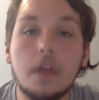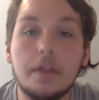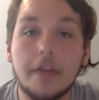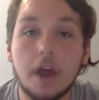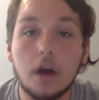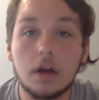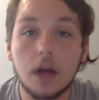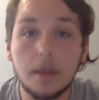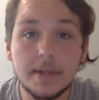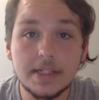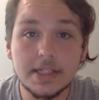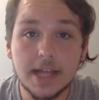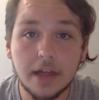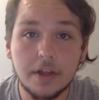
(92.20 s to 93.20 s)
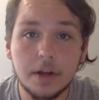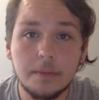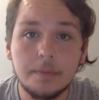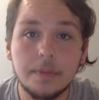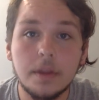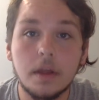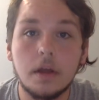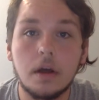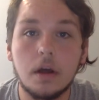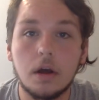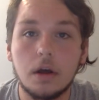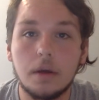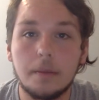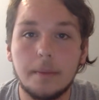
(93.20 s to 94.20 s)
They all come in together,
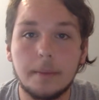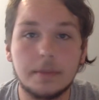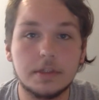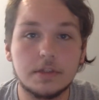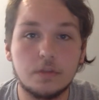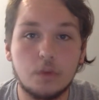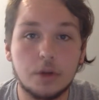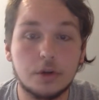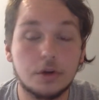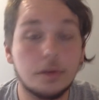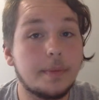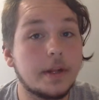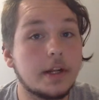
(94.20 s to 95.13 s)
members of one group,